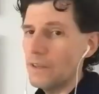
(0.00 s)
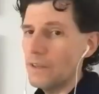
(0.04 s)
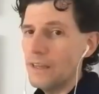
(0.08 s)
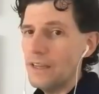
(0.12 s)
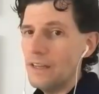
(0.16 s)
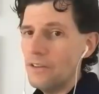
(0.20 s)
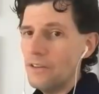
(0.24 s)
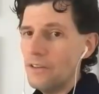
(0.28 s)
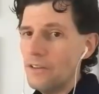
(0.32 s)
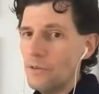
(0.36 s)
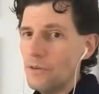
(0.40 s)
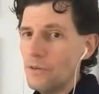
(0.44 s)
did
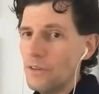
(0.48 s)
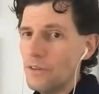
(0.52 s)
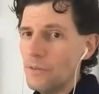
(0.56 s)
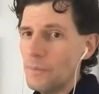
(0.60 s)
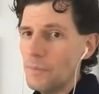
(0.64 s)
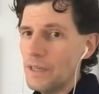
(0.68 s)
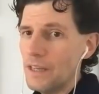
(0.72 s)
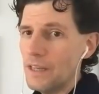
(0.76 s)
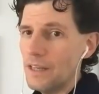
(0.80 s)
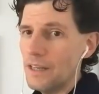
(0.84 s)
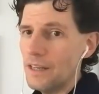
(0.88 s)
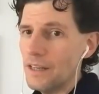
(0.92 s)
they do at the
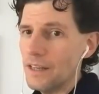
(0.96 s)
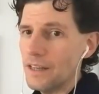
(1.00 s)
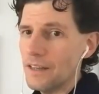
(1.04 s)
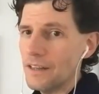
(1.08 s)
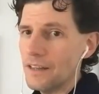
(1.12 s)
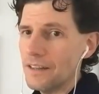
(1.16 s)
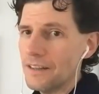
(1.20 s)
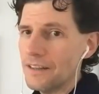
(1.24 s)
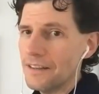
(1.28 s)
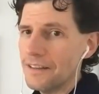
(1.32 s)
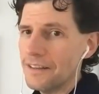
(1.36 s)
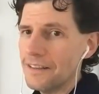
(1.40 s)
beginning?
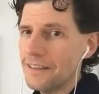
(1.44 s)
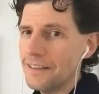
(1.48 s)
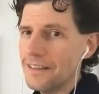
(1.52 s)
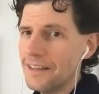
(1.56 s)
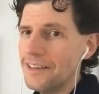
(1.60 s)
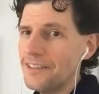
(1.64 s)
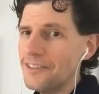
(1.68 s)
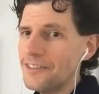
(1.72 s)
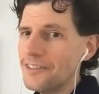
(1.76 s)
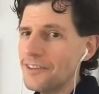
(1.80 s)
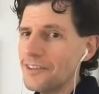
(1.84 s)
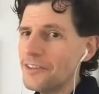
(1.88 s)

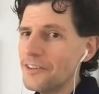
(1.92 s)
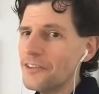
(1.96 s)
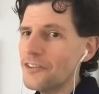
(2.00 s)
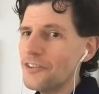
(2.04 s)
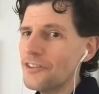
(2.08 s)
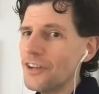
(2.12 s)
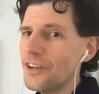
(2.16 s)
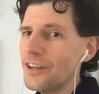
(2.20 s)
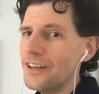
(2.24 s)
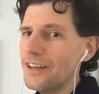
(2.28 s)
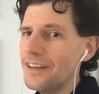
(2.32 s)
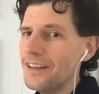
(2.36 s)
They started
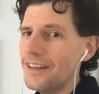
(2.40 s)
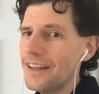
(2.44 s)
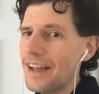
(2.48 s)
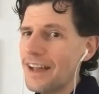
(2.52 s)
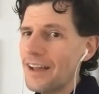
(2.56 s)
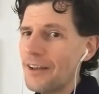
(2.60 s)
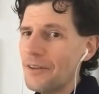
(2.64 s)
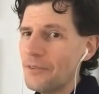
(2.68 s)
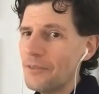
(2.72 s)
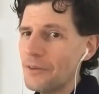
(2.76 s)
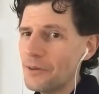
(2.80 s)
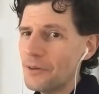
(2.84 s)
shutting
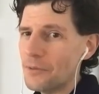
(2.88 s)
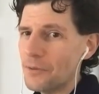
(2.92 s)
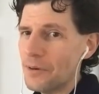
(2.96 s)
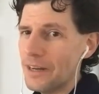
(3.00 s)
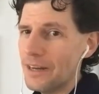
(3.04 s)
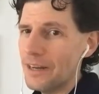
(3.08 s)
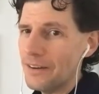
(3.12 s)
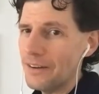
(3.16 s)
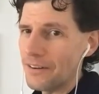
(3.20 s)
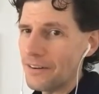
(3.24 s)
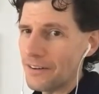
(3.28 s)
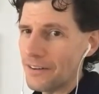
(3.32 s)
down their
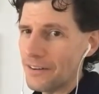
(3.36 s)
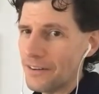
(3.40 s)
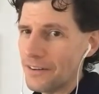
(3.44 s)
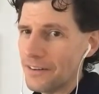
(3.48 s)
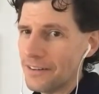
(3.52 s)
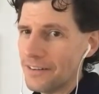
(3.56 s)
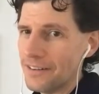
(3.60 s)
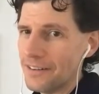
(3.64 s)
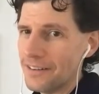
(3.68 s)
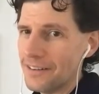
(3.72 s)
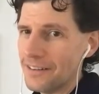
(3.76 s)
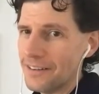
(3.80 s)
radar.
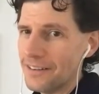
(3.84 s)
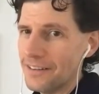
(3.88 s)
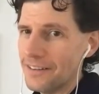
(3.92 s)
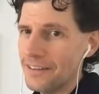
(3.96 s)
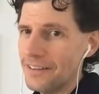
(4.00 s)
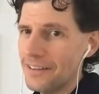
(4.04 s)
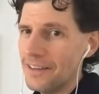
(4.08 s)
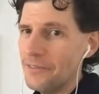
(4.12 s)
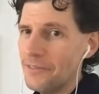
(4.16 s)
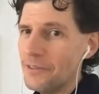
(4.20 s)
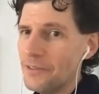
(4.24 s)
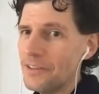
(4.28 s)

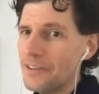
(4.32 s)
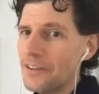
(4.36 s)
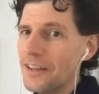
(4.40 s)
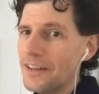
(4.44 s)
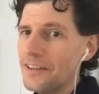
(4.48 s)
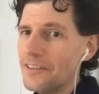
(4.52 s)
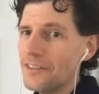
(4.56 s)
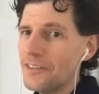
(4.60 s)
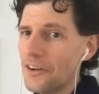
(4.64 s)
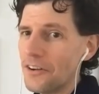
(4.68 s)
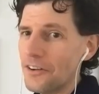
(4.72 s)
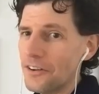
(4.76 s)

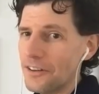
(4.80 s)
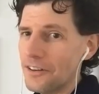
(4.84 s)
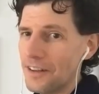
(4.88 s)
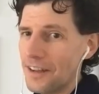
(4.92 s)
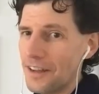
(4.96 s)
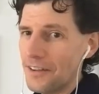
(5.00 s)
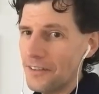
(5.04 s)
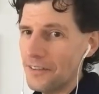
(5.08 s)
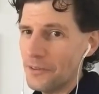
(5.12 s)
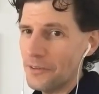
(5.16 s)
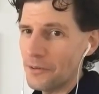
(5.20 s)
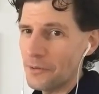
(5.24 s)
They targeted
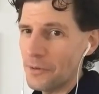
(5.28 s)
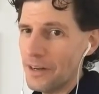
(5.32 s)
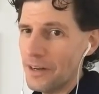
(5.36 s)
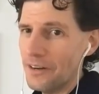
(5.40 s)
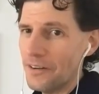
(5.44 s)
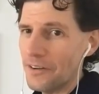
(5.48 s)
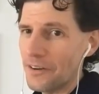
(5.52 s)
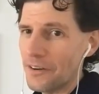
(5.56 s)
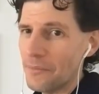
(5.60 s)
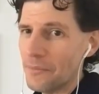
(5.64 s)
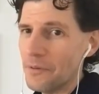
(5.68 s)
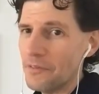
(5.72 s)
down their
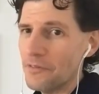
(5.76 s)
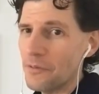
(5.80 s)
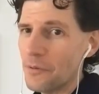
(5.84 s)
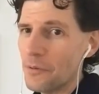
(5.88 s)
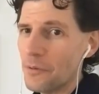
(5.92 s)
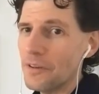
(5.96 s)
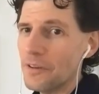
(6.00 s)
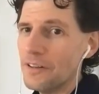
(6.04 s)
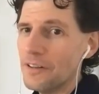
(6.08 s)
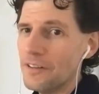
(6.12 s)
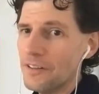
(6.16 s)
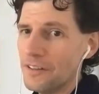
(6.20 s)
radar
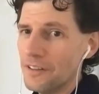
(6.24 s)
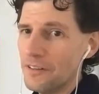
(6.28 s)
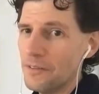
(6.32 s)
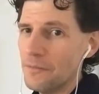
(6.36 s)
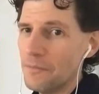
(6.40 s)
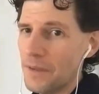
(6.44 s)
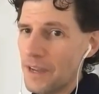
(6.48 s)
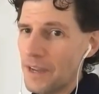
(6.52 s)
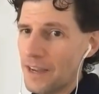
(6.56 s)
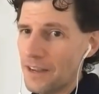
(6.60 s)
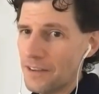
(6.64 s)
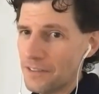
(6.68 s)
before they did the
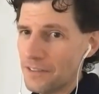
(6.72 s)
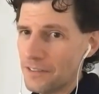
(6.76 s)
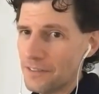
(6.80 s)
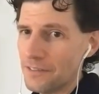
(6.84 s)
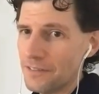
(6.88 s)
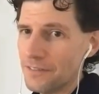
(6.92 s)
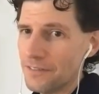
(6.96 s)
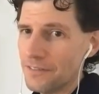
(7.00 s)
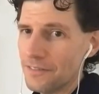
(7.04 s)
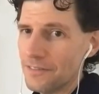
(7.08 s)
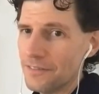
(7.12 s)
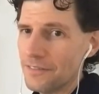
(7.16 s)

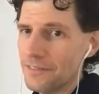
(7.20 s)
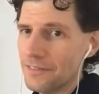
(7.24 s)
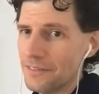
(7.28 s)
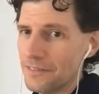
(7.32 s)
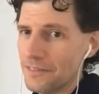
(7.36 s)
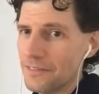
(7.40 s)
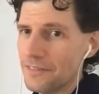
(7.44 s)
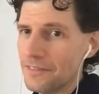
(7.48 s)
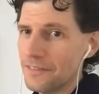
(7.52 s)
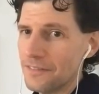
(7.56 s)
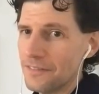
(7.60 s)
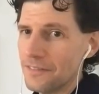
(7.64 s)
mass
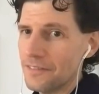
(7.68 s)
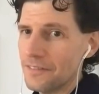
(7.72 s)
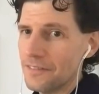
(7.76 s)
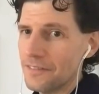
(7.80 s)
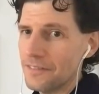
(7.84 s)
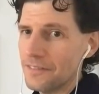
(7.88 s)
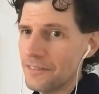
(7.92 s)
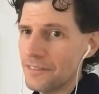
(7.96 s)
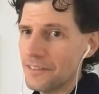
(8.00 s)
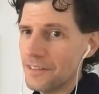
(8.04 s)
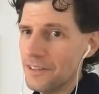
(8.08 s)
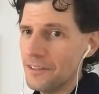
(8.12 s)

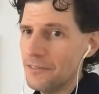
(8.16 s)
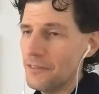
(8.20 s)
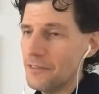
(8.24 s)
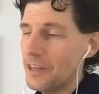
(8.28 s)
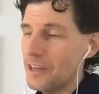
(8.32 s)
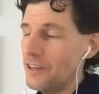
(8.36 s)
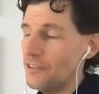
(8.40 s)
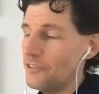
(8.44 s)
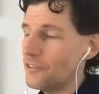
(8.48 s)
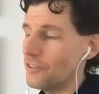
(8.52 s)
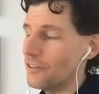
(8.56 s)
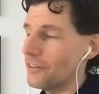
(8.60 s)

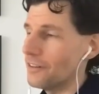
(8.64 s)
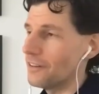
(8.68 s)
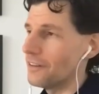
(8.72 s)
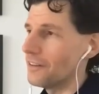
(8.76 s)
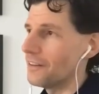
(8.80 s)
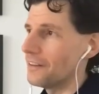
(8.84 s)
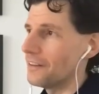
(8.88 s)
invasion.